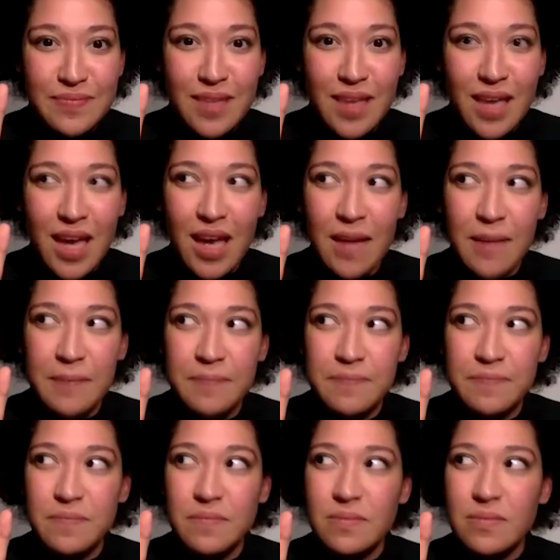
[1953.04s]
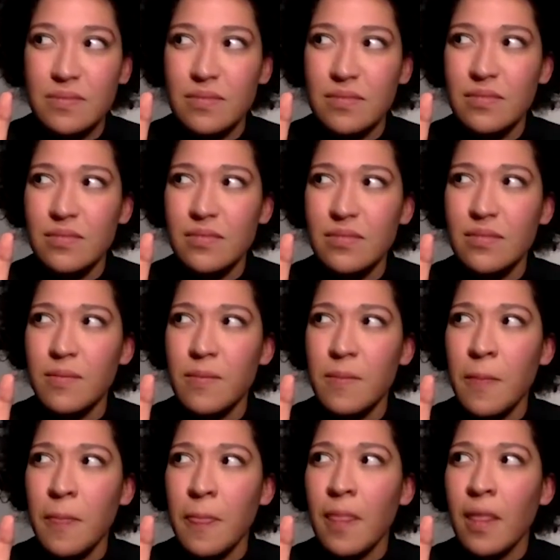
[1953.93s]
and
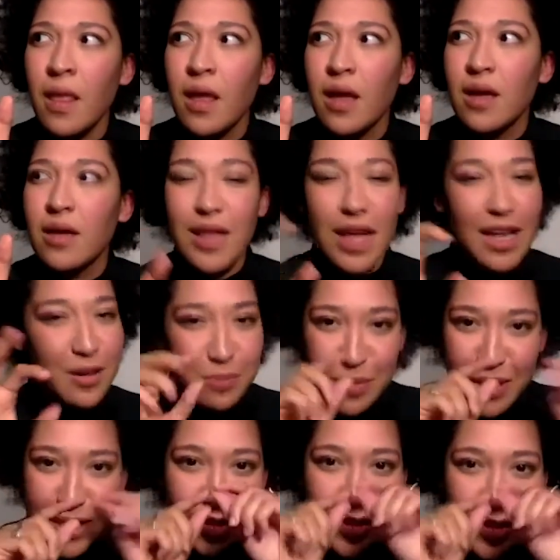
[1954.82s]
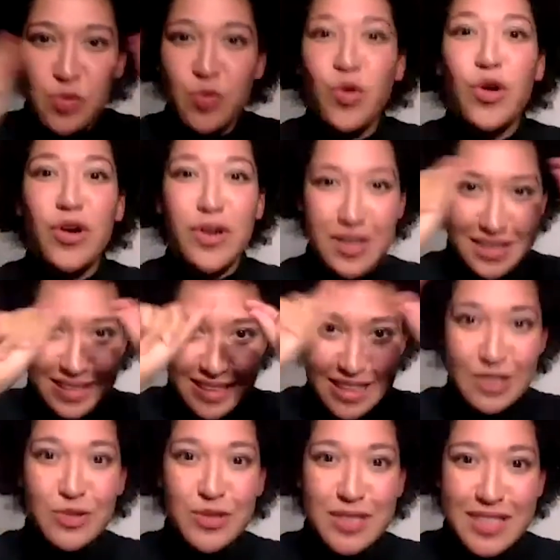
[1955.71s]
that it means work
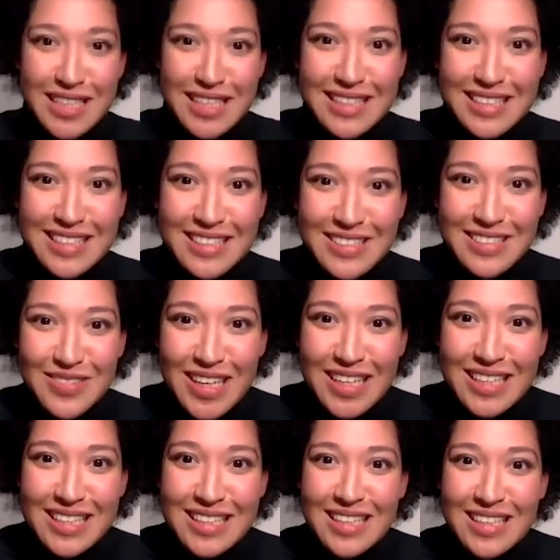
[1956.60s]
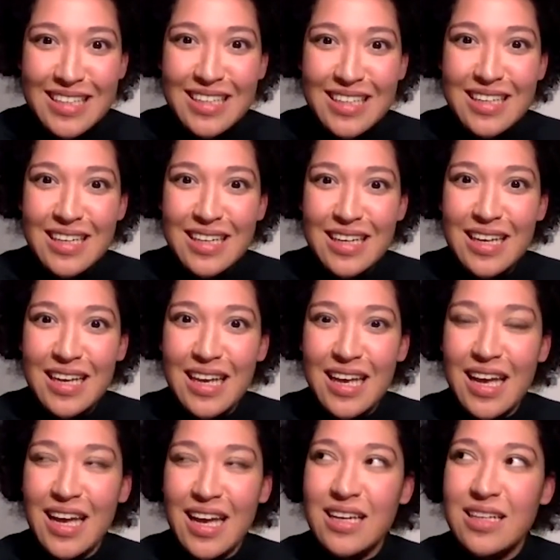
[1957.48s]
literally right yeah.
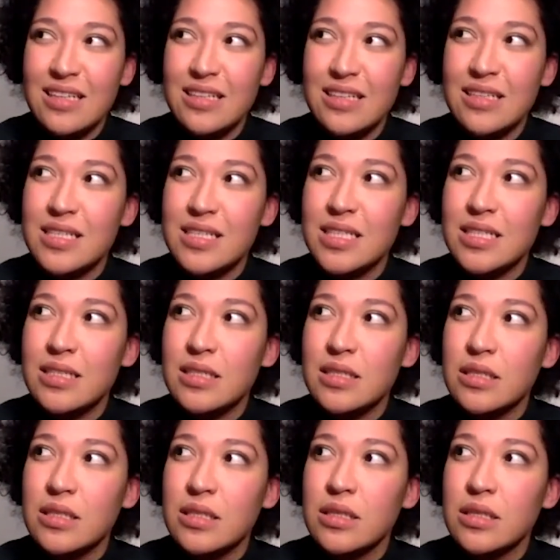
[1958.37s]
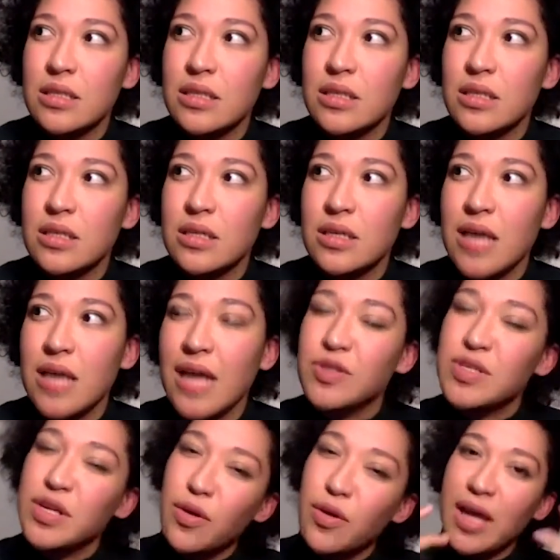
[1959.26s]
and i
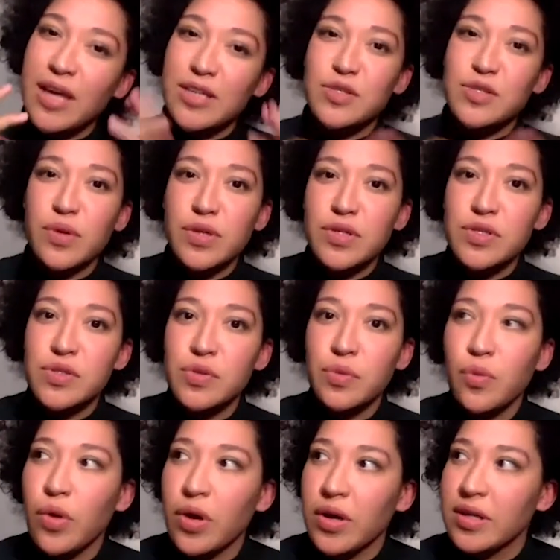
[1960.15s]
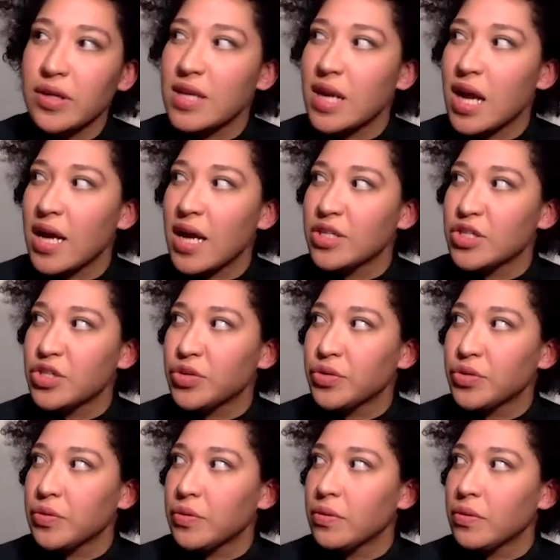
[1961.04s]
was like okay so what is the work that i
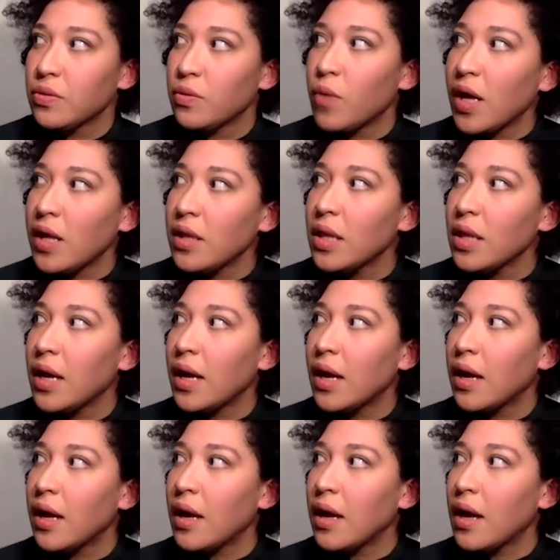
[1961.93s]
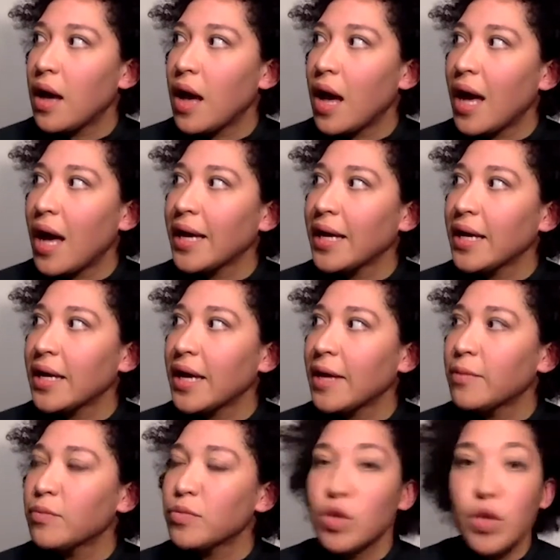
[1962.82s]
do well i
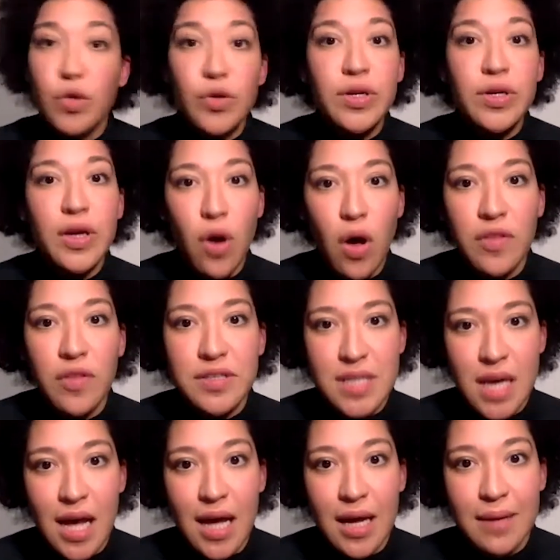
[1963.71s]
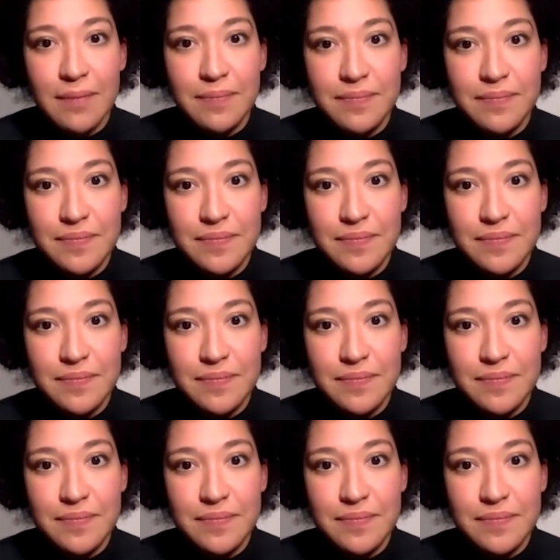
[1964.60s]
am learning all the time